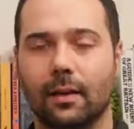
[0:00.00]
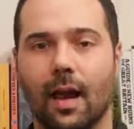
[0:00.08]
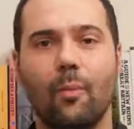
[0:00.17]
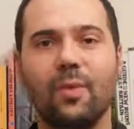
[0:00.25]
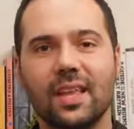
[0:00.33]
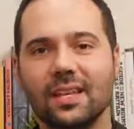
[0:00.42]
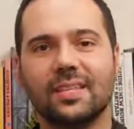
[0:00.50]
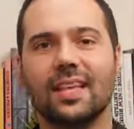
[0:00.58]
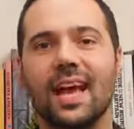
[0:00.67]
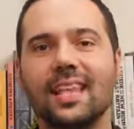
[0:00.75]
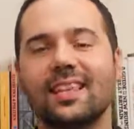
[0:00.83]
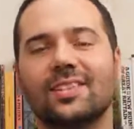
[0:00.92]
And when they
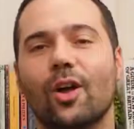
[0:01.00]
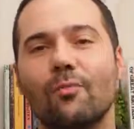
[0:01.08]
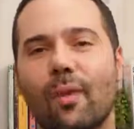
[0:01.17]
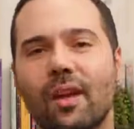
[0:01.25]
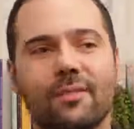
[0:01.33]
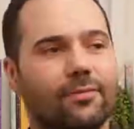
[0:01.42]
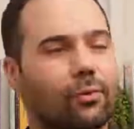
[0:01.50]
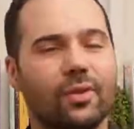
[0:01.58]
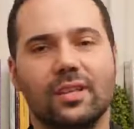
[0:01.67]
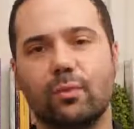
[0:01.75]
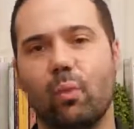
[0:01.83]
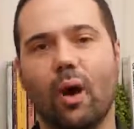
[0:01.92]
say there's no money for all
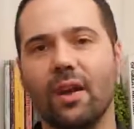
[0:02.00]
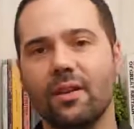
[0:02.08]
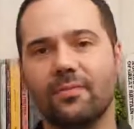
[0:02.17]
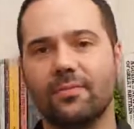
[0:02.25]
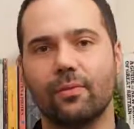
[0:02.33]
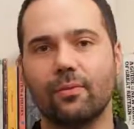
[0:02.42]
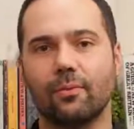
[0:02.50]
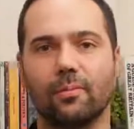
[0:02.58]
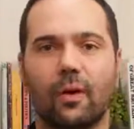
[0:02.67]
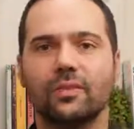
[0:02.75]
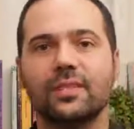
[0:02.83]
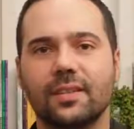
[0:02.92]
these wonderful,
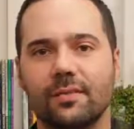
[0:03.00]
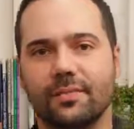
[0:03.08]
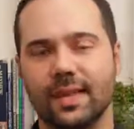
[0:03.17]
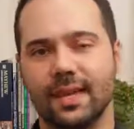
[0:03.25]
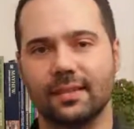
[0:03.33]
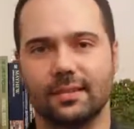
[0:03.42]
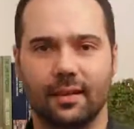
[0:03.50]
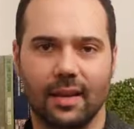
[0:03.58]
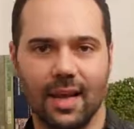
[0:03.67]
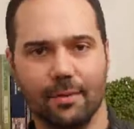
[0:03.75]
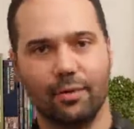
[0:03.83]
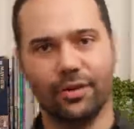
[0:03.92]
positive things that
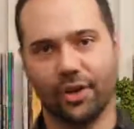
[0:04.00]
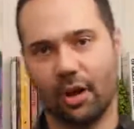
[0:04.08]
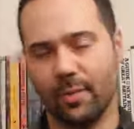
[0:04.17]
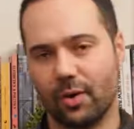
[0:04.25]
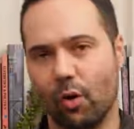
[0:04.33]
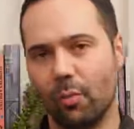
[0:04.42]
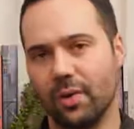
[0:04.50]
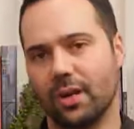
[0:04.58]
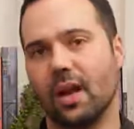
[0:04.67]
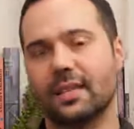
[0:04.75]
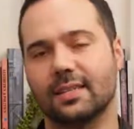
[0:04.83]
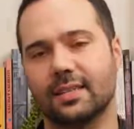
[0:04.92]
Labour and Jeremy Corbyn would
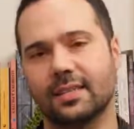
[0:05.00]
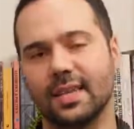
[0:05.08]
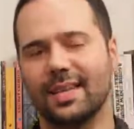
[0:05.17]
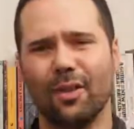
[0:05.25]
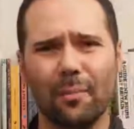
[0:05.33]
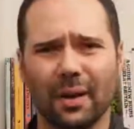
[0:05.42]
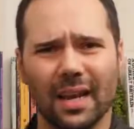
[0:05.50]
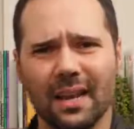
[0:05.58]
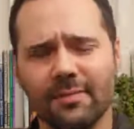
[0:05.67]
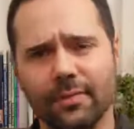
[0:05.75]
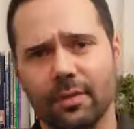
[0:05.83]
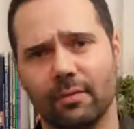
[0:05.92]
like to see, don't
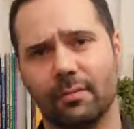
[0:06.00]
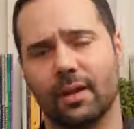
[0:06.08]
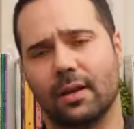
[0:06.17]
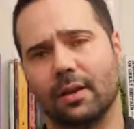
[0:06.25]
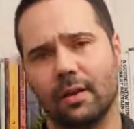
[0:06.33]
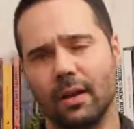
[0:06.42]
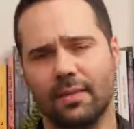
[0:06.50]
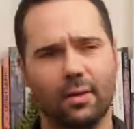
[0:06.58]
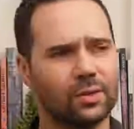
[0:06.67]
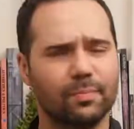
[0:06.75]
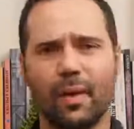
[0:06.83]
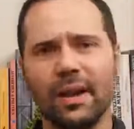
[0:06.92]
believe them. There
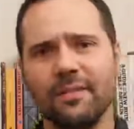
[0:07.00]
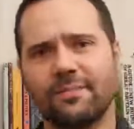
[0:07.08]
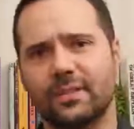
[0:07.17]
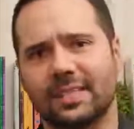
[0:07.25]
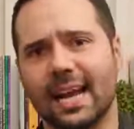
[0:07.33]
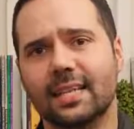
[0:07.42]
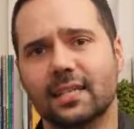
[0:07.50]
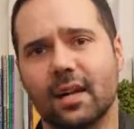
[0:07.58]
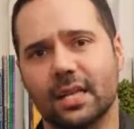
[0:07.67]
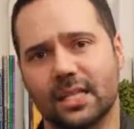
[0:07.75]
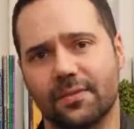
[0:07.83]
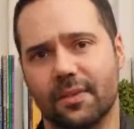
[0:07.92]
was money for tax
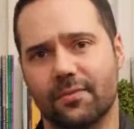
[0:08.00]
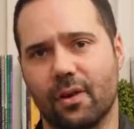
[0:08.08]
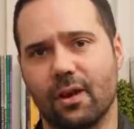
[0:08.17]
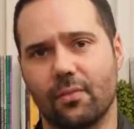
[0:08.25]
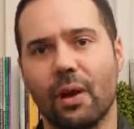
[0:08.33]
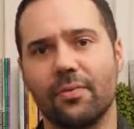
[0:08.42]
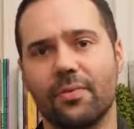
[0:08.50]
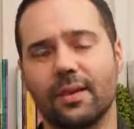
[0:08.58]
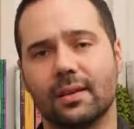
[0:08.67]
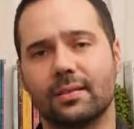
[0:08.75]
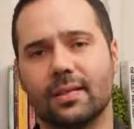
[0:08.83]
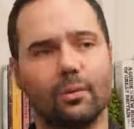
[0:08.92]
cuts for the very wealthiest.